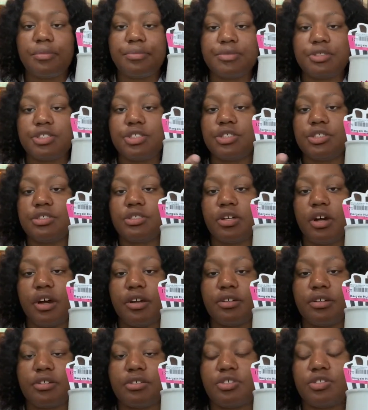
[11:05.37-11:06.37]
and she's
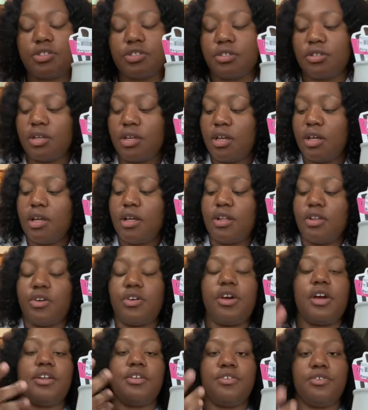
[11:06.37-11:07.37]
starting to learn
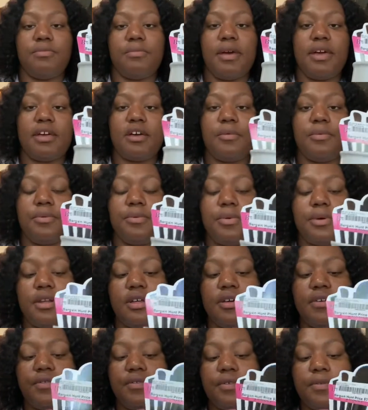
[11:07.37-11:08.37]
how to do makeup or
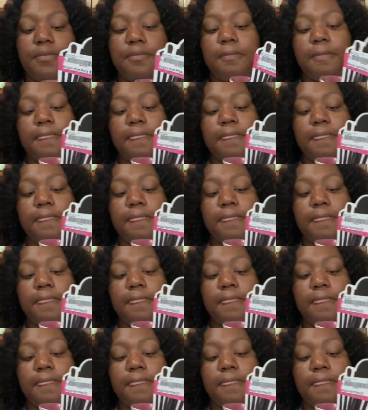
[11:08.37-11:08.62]
whatever.